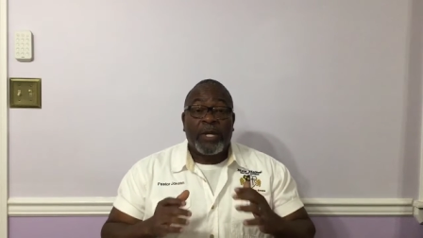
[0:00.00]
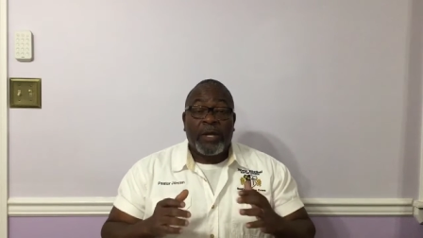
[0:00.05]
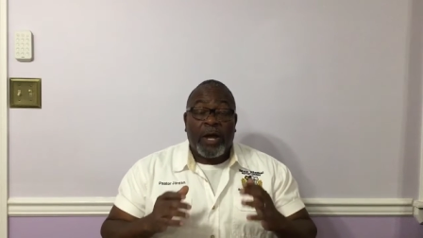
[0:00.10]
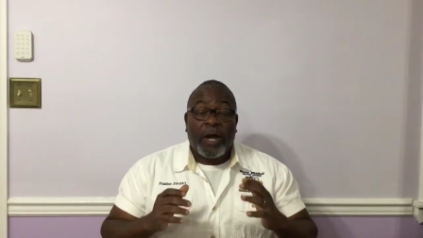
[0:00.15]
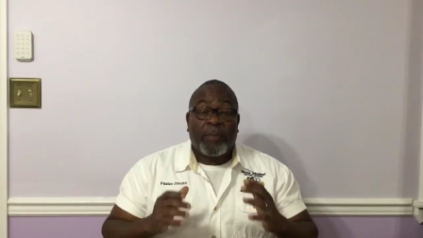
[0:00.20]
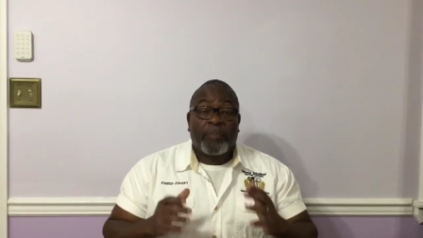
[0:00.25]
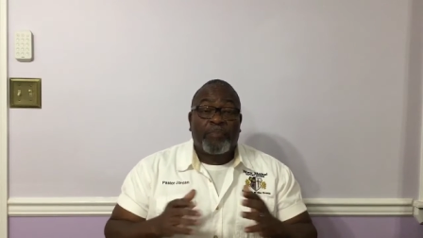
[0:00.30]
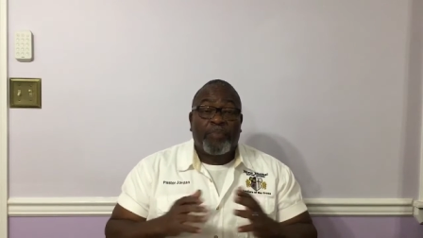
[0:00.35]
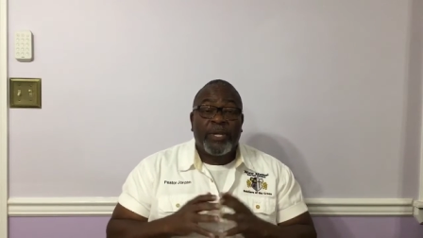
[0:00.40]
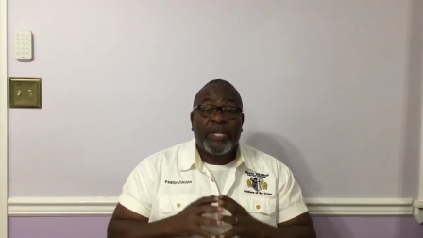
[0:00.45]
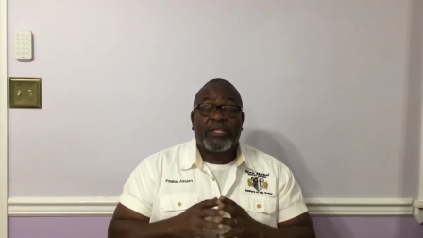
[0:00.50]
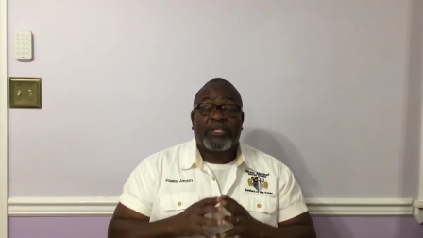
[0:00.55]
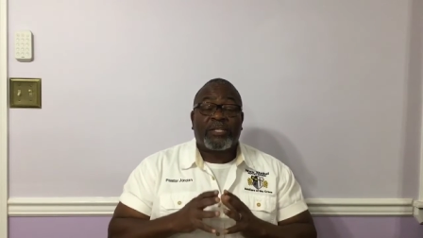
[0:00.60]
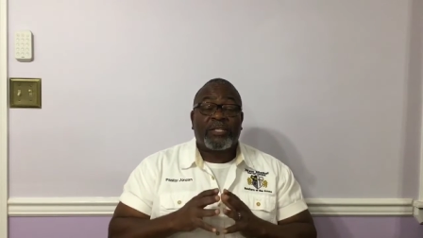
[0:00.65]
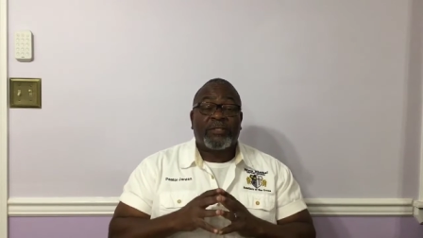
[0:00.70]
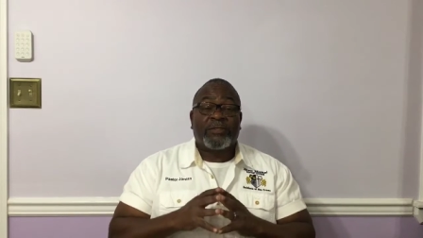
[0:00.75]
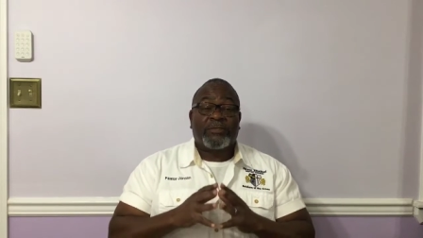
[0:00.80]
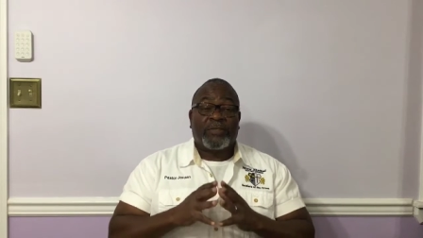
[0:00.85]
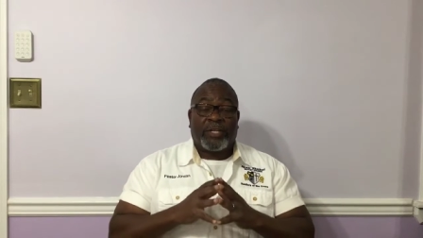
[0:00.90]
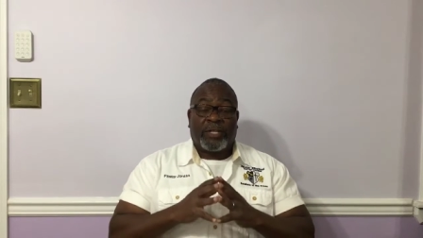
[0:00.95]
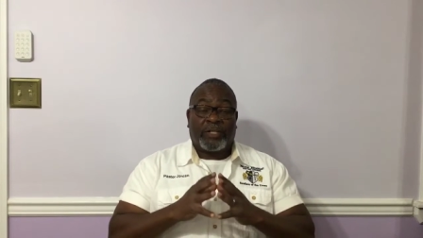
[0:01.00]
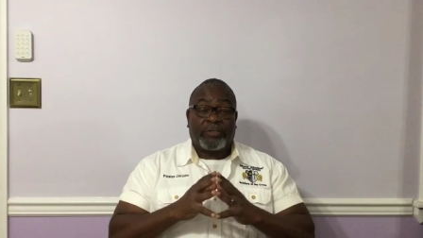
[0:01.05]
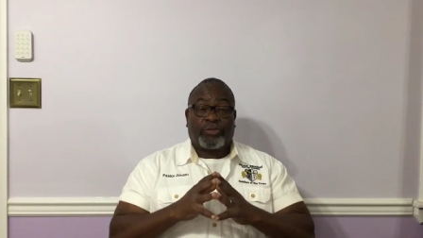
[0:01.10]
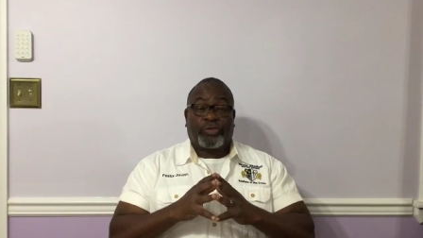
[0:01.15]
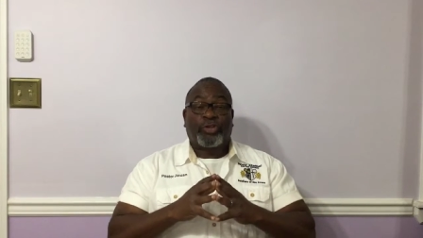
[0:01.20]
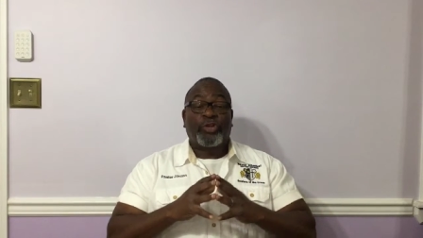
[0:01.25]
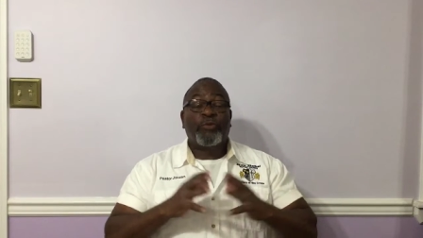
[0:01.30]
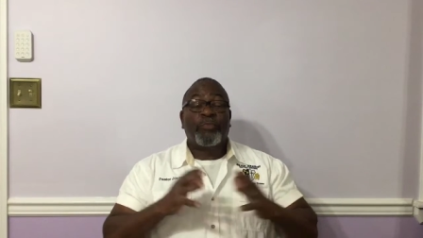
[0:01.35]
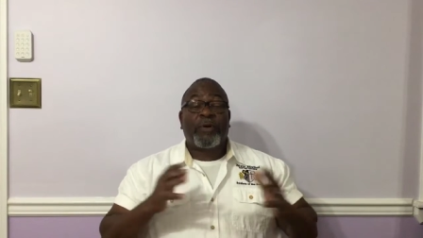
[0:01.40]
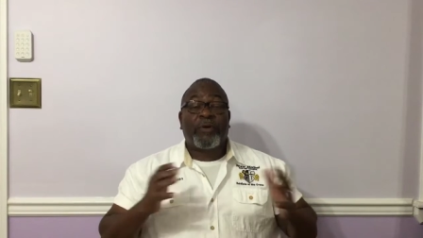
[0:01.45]
a piece of a
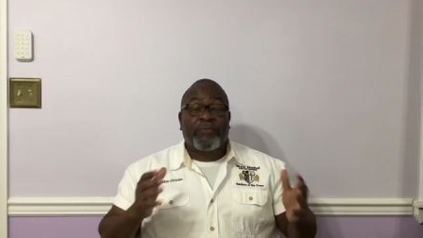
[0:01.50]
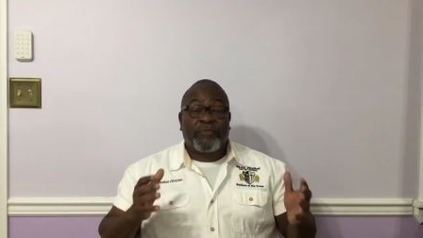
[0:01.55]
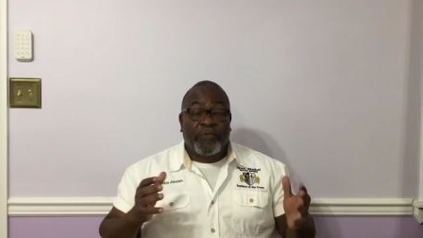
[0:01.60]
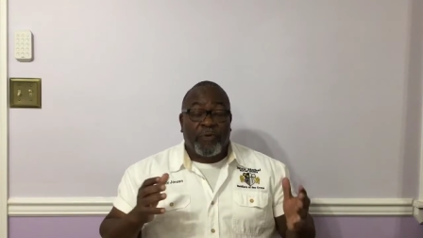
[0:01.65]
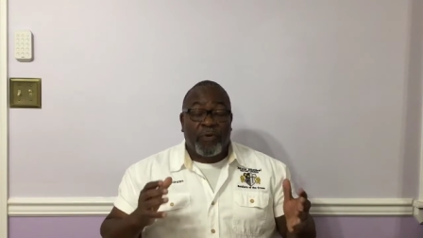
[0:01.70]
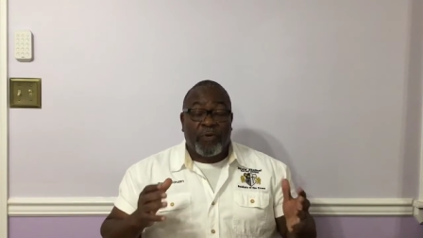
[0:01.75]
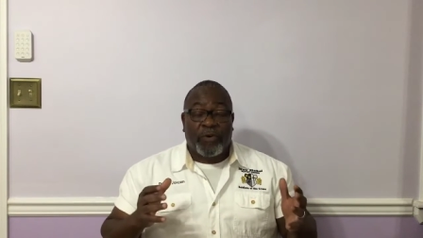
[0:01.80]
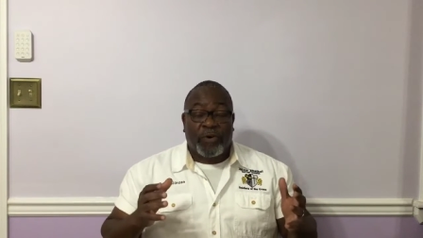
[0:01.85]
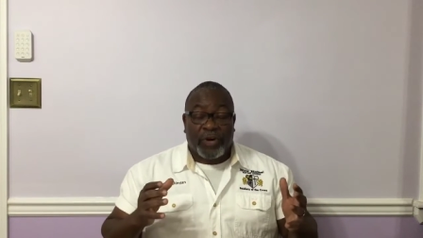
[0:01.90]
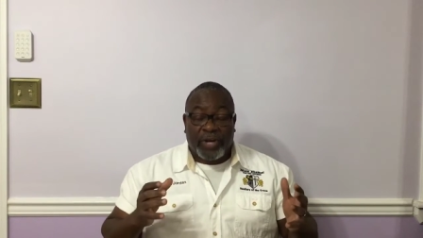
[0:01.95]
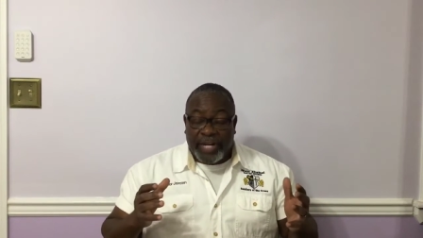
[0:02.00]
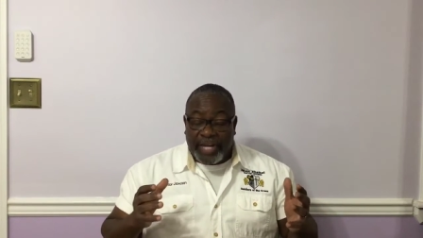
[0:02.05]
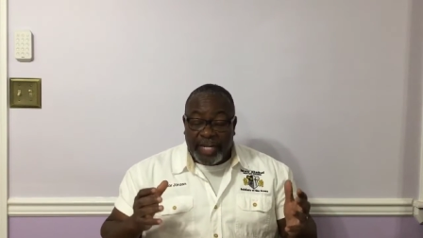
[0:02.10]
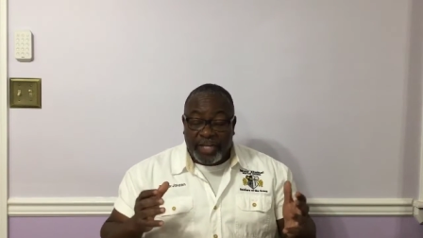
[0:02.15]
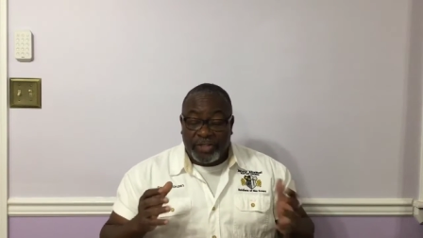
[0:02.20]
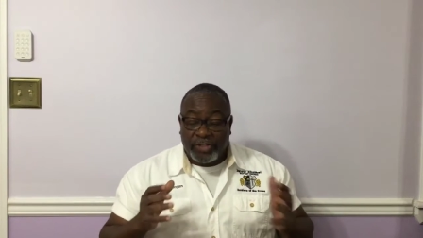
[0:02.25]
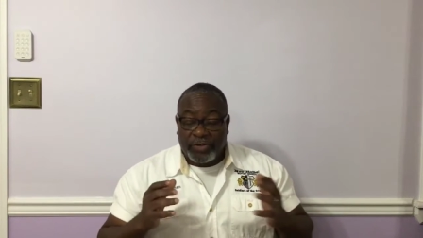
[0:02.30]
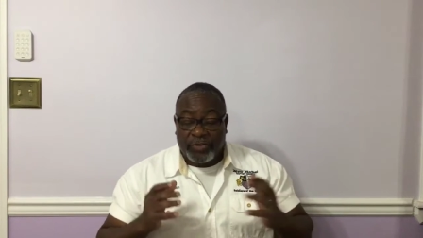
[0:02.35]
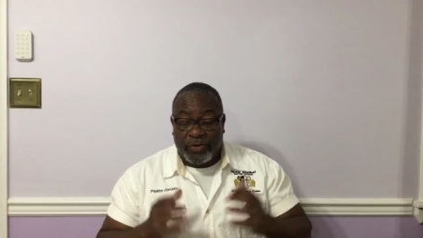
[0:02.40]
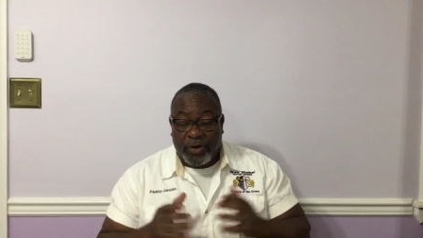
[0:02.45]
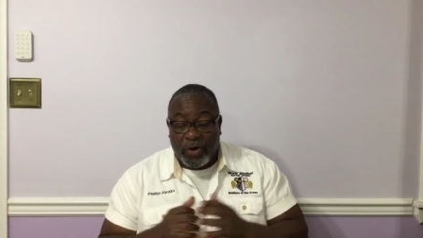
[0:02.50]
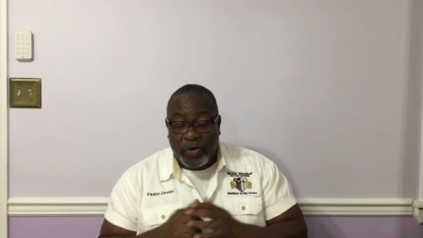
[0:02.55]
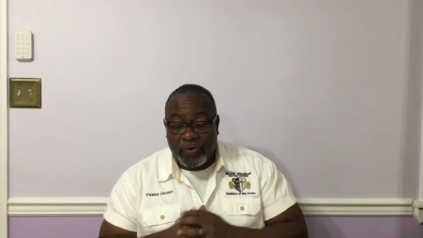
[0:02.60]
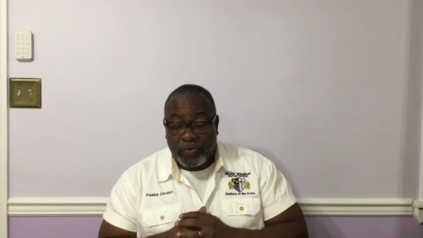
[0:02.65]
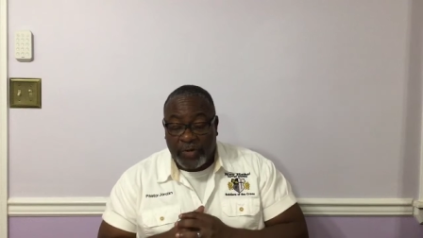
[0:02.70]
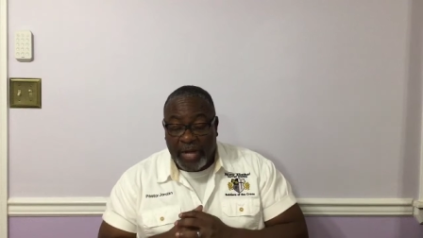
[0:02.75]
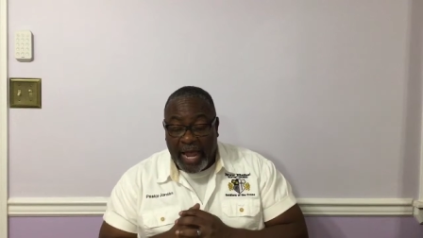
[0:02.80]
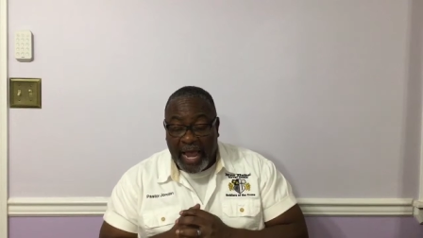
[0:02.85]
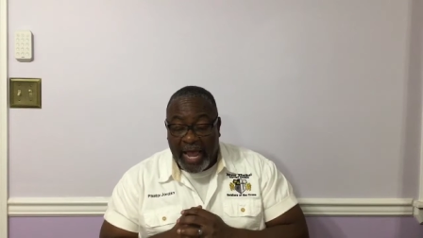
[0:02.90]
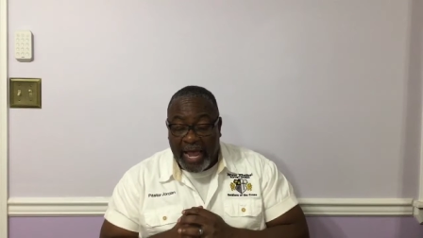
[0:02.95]
two before four in your
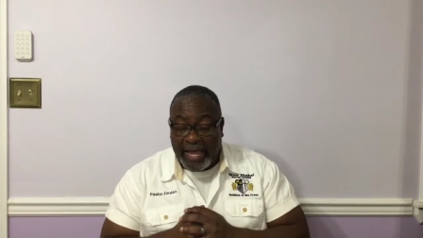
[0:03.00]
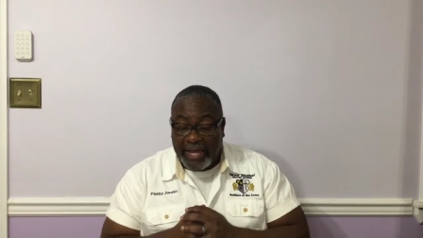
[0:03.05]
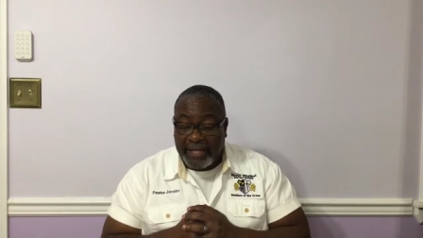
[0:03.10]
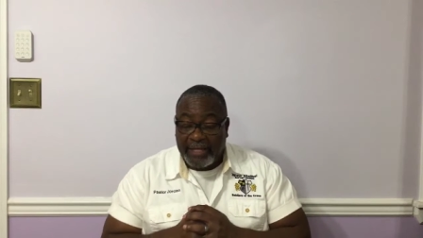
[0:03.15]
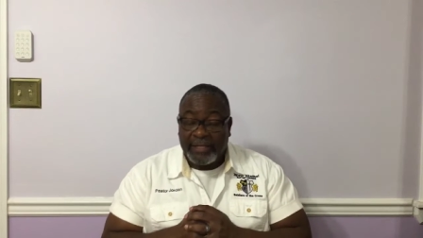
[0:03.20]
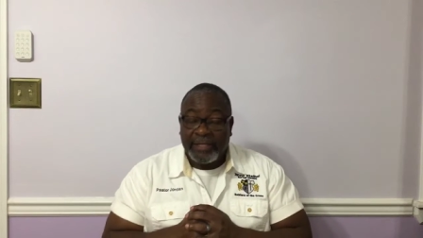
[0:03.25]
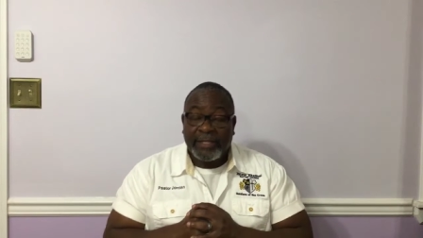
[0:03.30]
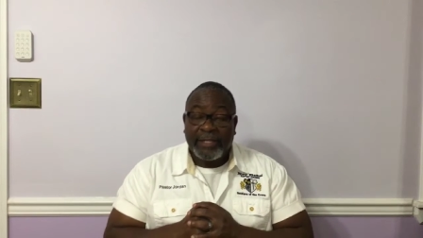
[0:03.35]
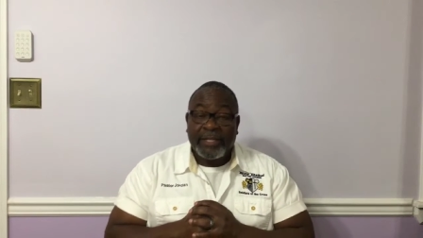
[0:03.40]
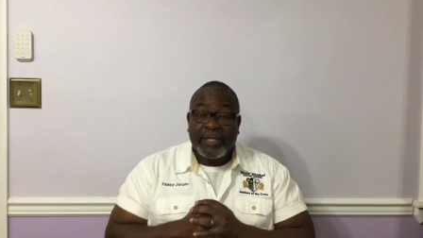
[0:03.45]
own eye,